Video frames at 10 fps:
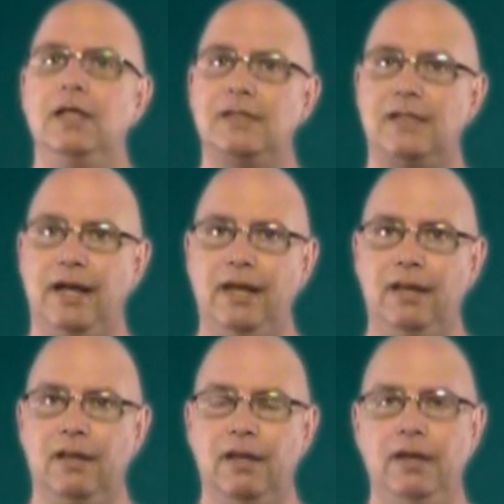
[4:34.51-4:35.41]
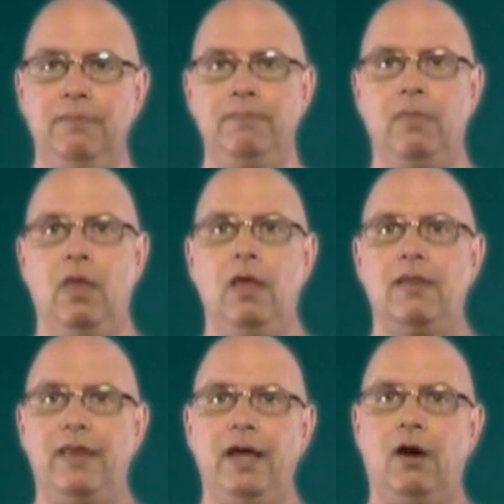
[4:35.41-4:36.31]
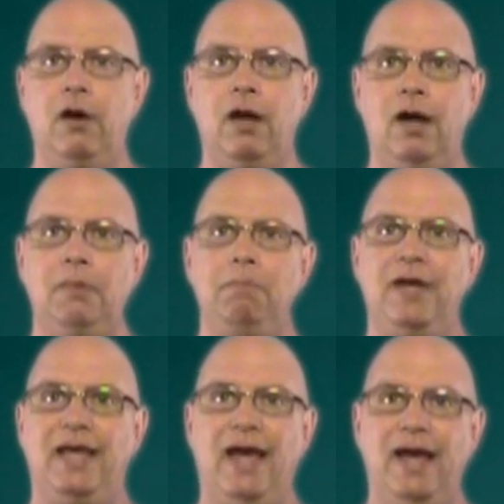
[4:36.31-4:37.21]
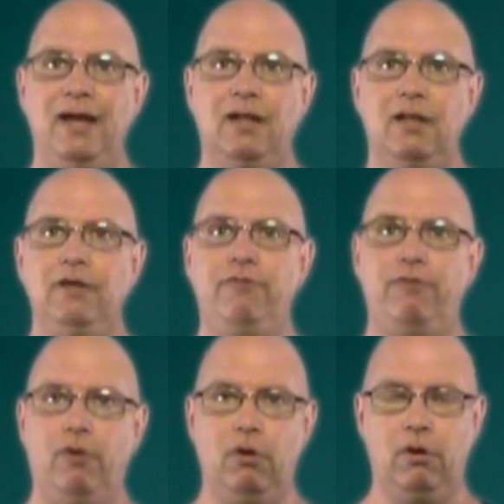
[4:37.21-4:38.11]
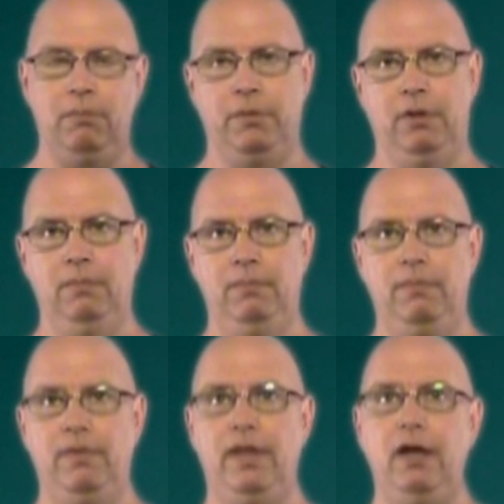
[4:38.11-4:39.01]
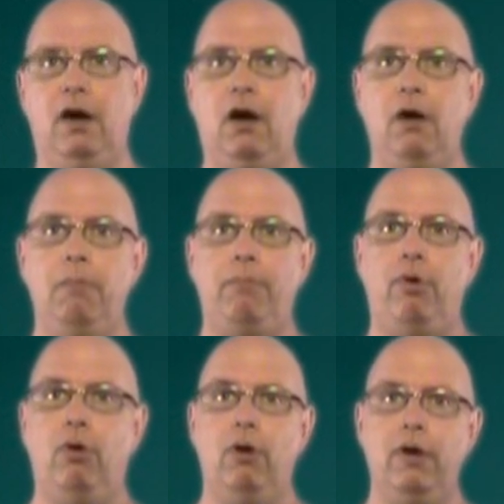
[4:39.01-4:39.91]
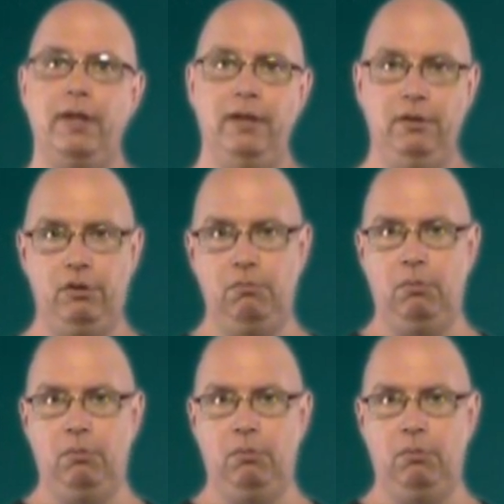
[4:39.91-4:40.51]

Secondly, they are not mechanically formed. They are poured into